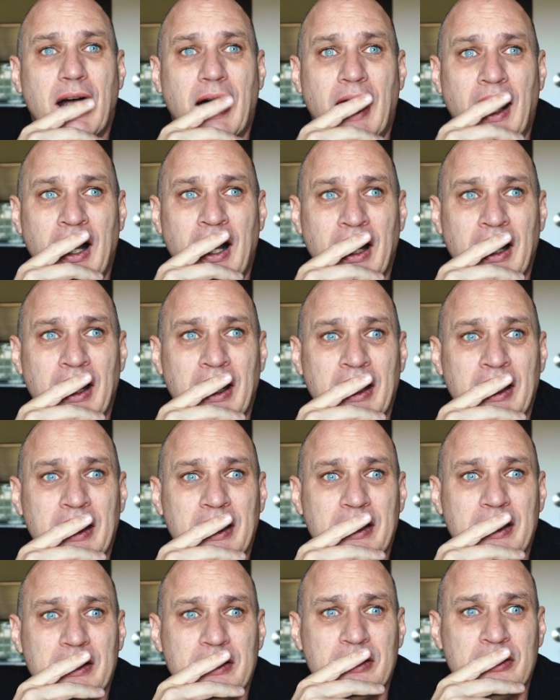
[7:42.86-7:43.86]

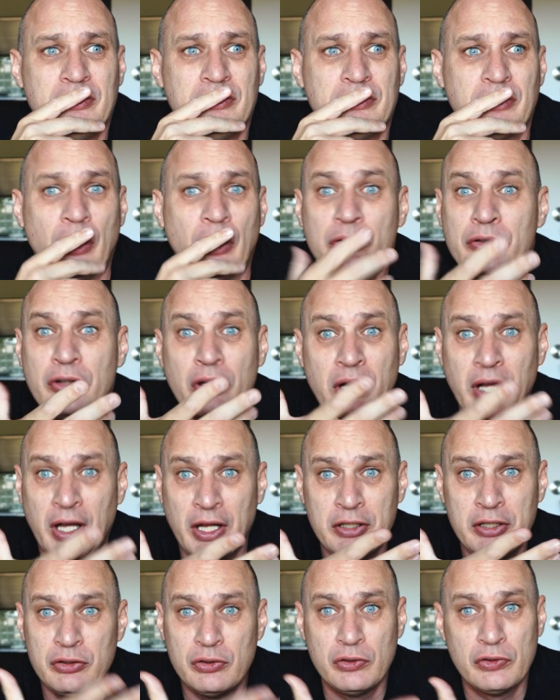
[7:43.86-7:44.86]
I don't know
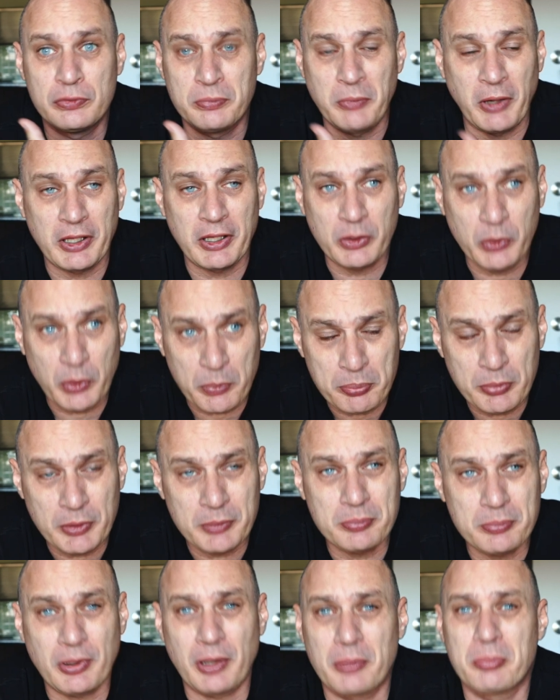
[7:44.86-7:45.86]
how to use my
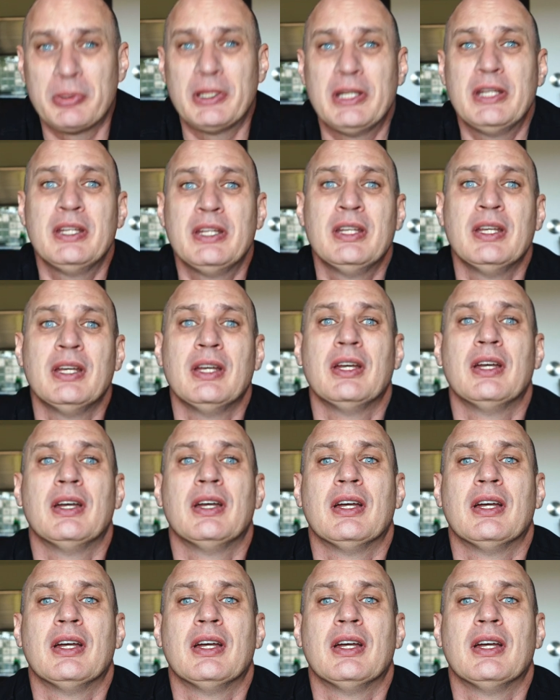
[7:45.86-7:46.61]
equipment properly.